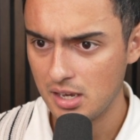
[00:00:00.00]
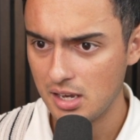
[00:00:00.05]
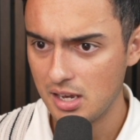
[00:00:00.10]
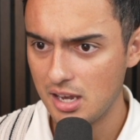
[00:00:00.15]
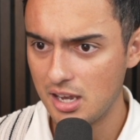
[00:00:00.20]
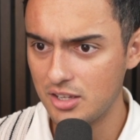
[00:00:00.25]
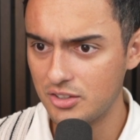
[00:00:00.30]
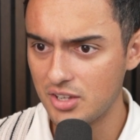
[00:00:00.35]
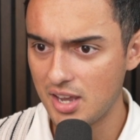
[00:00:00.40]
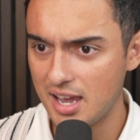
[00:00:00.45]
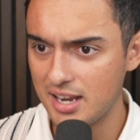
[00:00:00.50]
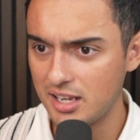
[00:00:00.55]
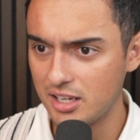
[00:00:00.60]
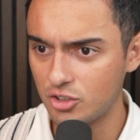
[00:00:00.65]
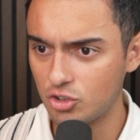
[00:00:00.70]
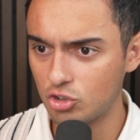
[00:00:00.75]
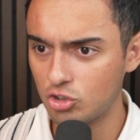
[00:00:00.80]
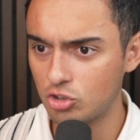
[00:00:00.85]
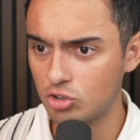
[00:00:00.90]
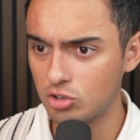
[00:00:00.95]
is that
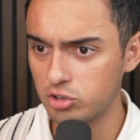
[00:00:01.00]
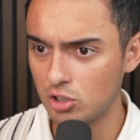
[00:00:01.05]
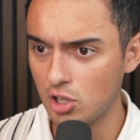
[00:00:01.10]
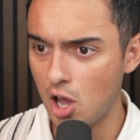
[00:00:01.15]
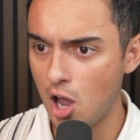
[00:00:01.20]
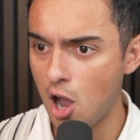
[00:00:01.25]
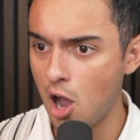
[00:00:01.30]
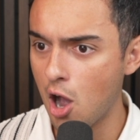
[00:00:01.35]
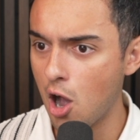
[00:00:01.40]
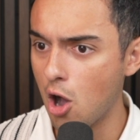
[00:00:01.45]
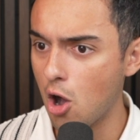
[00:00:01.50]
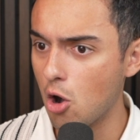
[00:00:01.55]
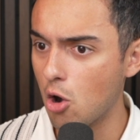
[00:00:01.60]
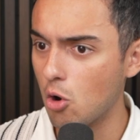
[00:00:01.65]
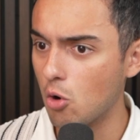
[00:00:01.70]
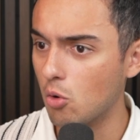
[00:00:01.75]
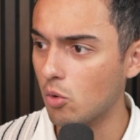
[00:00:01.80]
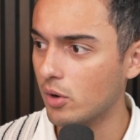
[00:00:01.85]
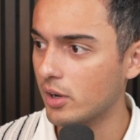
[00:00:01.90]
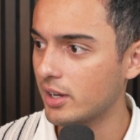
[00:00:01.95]
it's
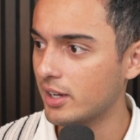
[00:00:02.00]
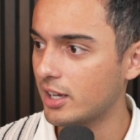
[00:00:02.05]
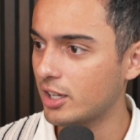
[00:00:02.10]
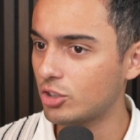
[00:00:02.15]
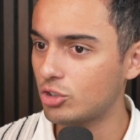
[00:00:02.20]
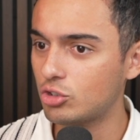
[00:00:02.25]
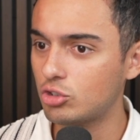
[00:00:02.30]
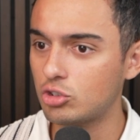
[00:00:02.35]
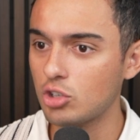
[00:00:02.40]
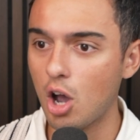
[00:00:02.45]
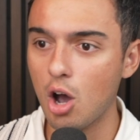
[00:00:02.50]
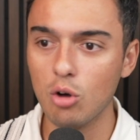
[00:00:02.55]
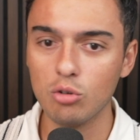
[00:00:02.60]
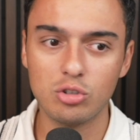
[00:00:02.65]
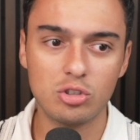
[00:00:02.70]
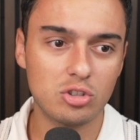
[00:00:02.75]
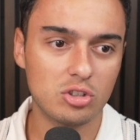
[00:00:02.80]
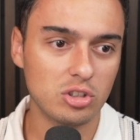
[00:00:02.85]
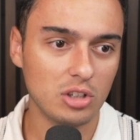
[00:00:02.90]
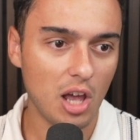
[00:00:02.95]
slow. It's so
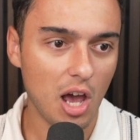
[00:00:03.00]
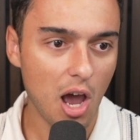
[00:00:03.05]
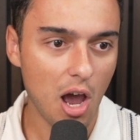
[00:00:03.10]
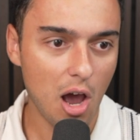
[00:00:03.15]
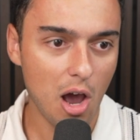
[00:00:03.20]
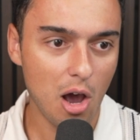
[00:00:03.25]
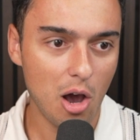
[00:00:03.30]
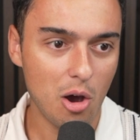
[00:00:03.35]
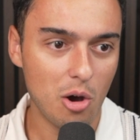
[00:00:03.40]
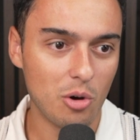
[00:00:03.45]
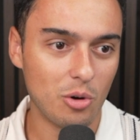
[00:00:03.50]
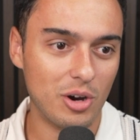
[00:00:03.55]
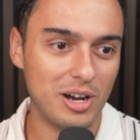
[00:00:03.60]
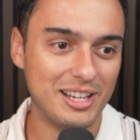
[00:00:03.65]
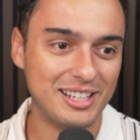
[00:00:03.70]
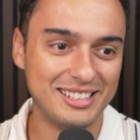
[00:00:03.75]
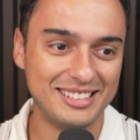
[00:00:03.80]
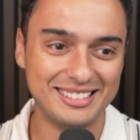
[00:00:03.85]
slow.